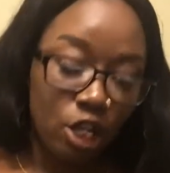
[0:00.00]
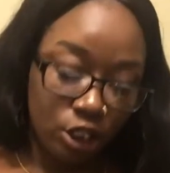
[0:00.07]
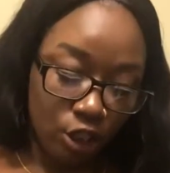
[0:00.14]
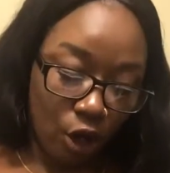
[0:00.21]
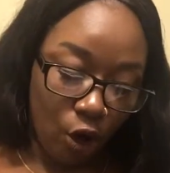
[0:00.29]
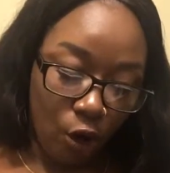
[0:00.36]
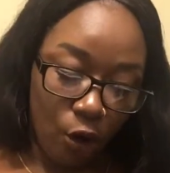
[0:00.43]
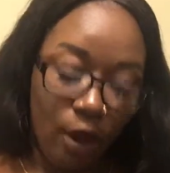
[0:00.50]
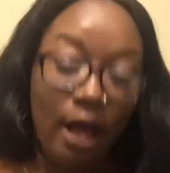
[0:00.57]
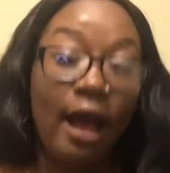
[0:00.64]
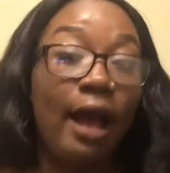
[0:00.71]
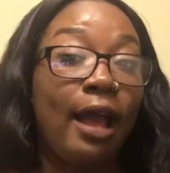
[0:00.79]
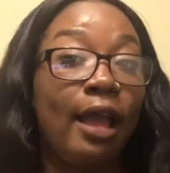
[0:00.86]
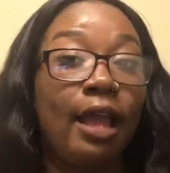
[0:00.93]
So
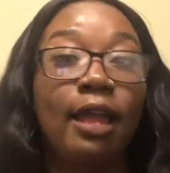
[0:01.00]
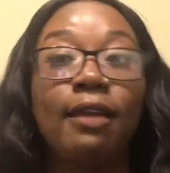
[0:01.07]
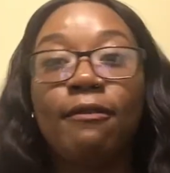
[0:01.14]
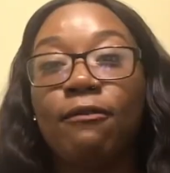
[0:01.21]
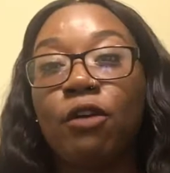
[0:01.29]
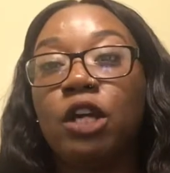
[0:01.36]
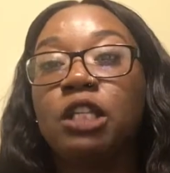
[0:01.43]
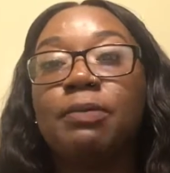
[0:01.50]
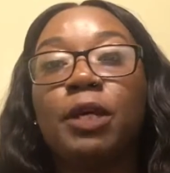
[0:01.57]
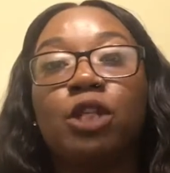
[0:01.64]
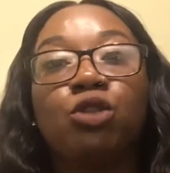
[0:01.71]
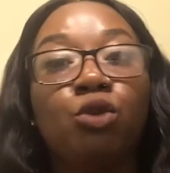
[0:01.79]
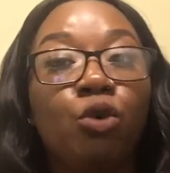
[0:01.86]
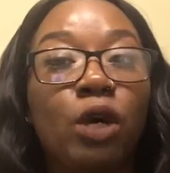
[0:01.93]
I had 8 friends
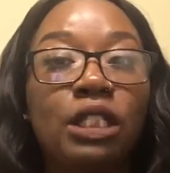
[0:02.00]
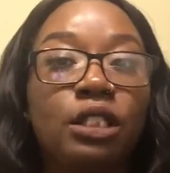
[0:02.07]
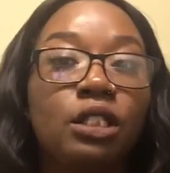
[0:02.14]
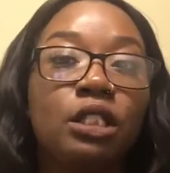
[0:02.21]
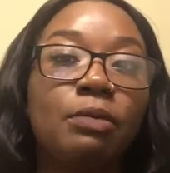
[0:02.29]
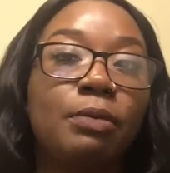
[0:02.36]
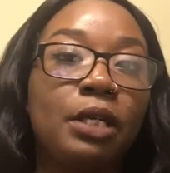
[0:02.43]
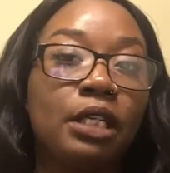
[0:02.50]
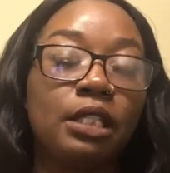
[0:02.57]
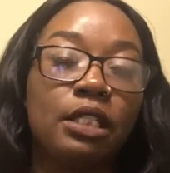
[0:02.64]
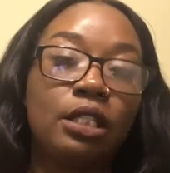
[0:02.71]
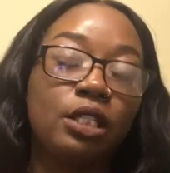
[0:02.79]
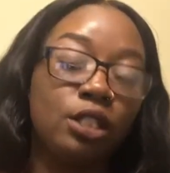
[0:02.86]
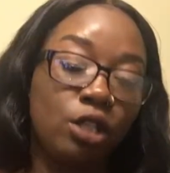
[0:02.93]
pick 2 questions a
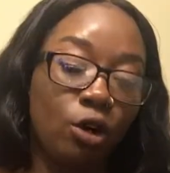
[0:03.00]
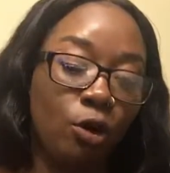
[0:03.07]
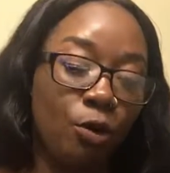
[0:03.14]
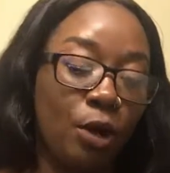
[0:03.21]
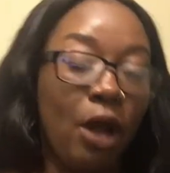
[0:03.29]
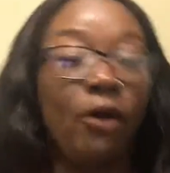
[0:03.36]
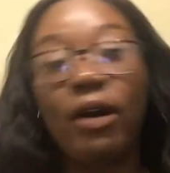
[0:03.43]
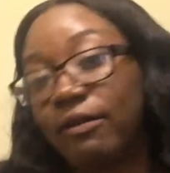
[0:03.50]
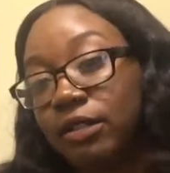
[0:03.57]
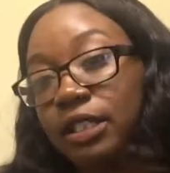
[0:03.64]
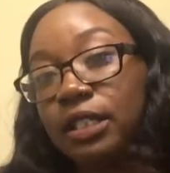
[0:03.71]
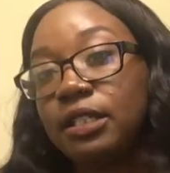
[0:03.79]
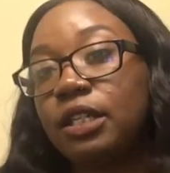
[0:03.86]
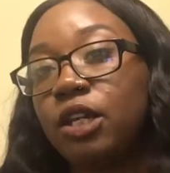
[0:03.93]
piece, so now I have
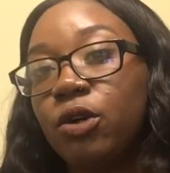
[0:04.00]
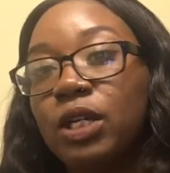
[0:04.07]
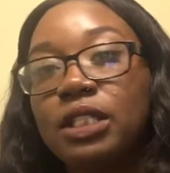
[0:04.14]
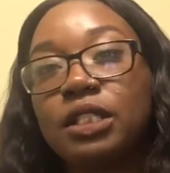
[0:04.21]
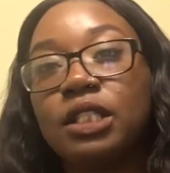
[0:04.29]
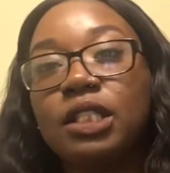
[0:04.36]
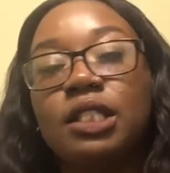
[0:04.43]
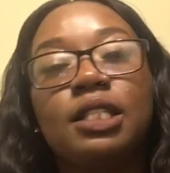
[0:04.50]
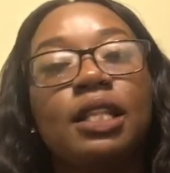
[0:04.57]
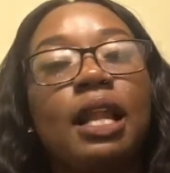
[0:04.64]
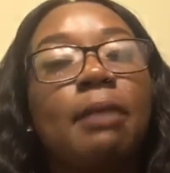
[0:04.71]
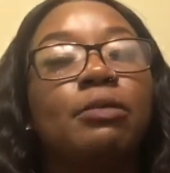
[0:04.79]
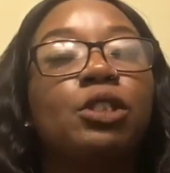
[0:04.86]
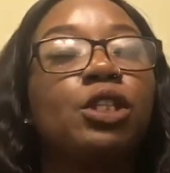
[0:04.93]
16 questions
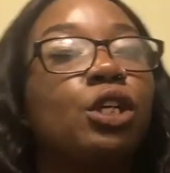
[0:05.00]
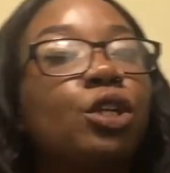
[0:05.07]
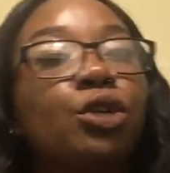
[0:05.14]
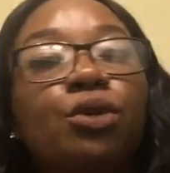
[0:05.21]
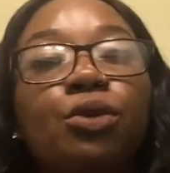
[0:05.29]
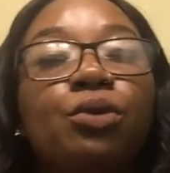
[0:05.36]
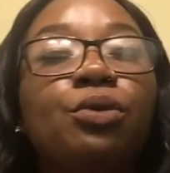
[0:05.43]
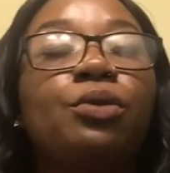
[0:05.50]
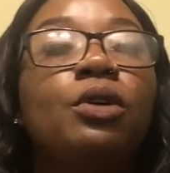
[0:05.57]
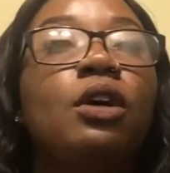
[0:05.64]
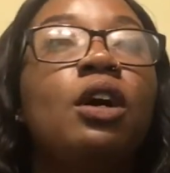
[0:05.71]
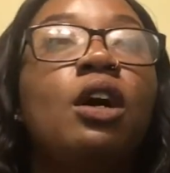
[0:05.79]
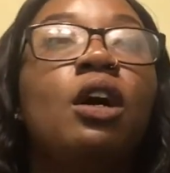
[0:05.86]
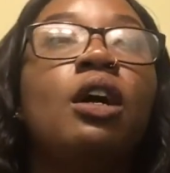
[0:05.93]
that I'm just gonna do.
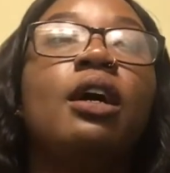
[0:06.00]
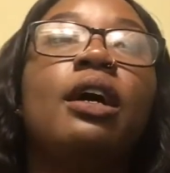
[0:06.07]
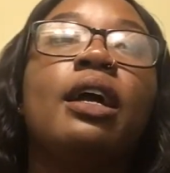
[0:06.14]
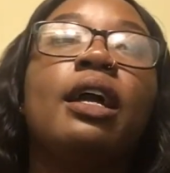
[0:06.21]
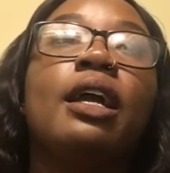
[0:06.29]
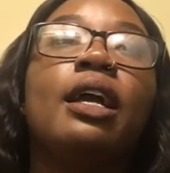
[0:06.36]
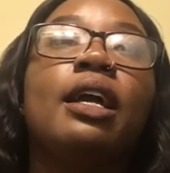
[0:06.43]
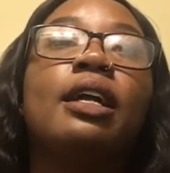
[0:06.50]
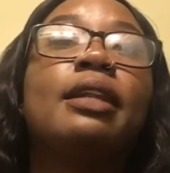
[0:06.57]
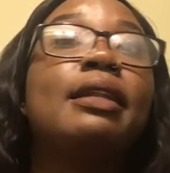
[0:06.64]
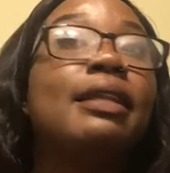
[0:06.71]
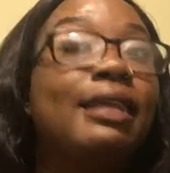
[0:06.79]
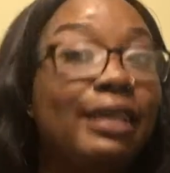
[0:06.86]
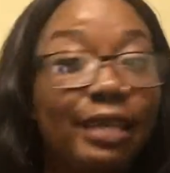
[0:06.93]

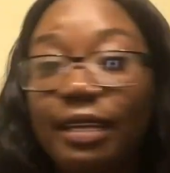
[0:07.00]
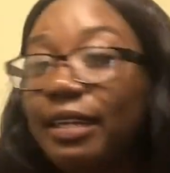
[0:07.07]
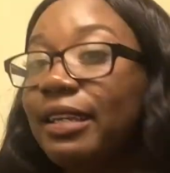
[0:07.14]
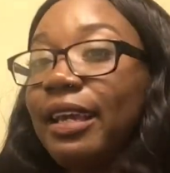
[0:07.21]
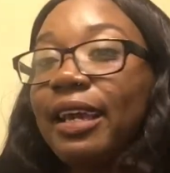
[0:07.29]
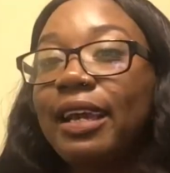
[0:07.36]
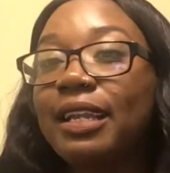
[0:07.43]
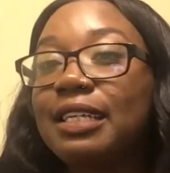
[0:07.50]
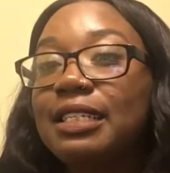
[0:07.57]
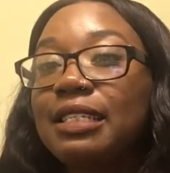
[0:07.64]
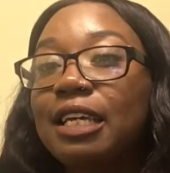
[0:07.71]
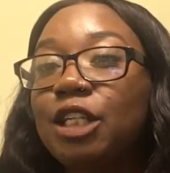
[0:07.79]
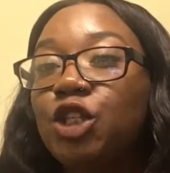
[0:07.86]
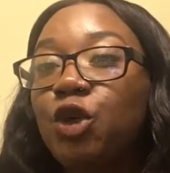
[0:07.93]
And yeah,
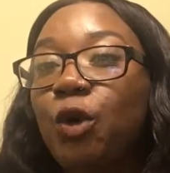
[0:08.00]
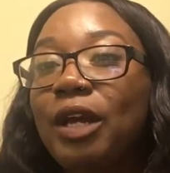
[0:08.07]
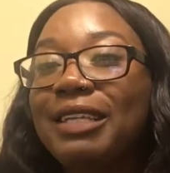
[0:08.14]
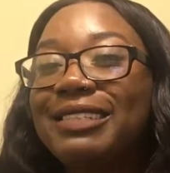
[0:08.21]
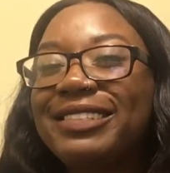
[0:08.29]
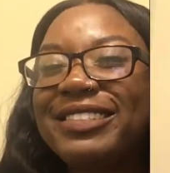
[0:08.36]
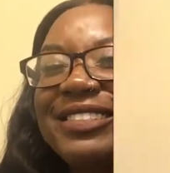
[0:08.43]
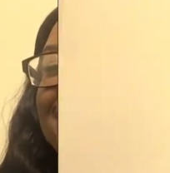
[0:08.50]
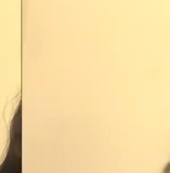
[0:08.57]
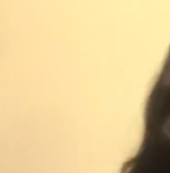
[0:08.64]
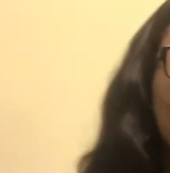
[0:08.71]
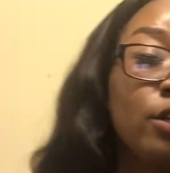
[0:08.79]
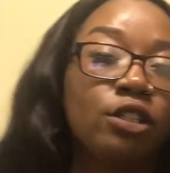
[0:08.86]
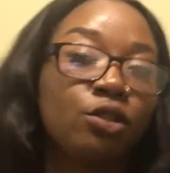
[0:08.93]
let's get to it. So the
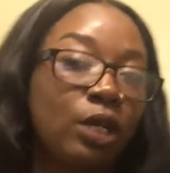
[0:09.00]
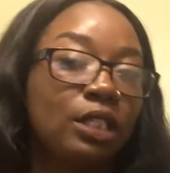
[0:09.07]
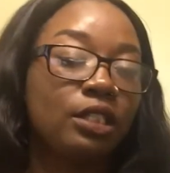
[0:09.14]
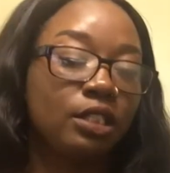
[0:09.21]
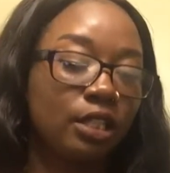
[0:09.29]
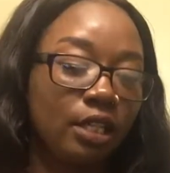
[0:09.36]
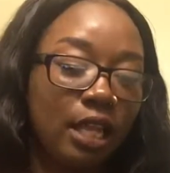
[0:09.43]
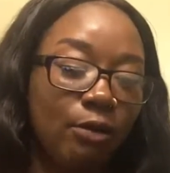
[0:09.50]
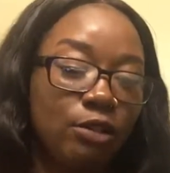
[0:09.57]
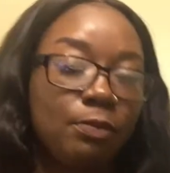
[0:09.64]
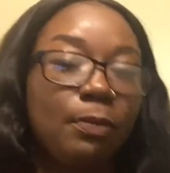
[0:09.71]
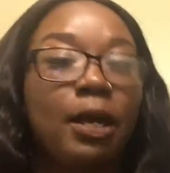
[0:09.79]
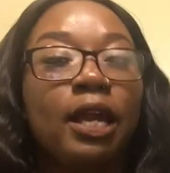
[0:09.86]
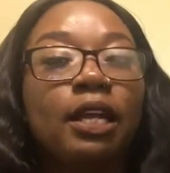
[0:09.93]
very first question that
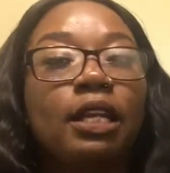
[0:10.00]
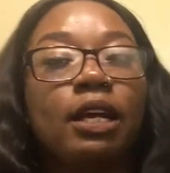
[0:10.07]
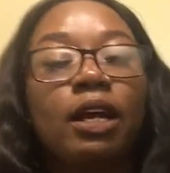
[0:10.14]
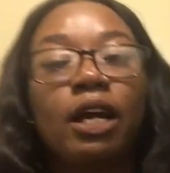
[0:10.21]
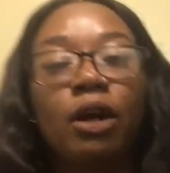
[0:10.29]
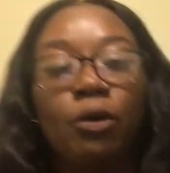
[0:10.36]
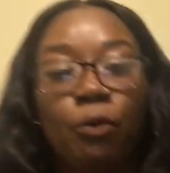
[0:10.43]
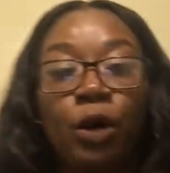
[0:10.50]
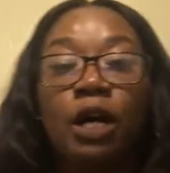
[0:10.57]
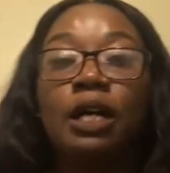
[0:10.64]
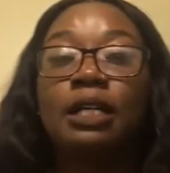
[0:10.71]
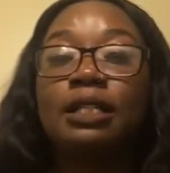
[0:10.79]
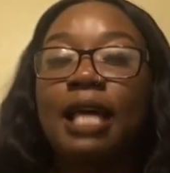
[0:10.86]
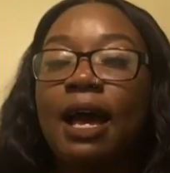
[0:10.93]
was picked
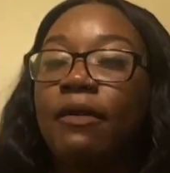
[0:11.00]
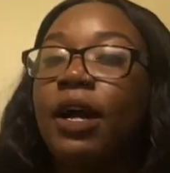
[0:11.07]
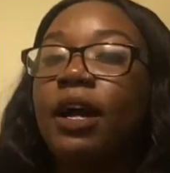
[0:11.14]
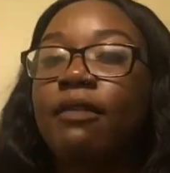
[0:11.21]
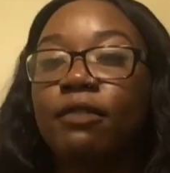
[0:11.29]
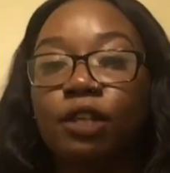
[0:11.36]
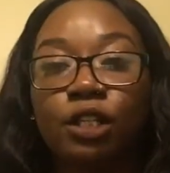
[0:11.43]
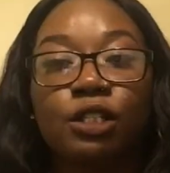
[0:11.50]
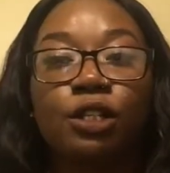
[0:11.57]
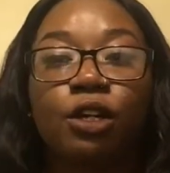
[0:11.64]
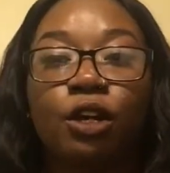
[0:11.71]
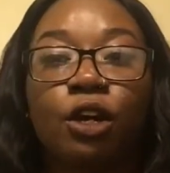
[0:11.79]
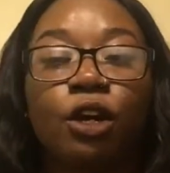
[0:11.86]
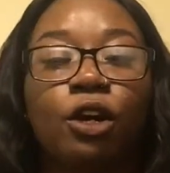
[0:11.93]
was, have I ever kissed
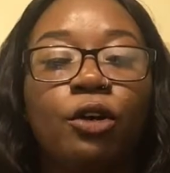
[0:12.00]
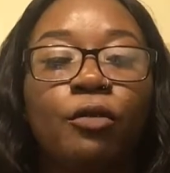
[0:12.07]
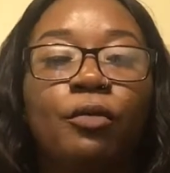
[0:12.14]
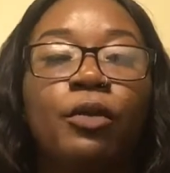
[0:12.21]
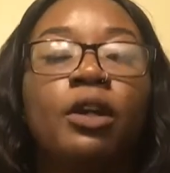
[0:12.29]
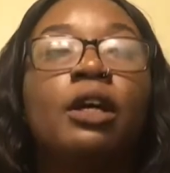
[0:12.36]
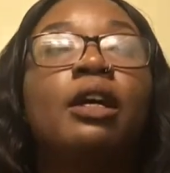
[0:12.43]
a girl?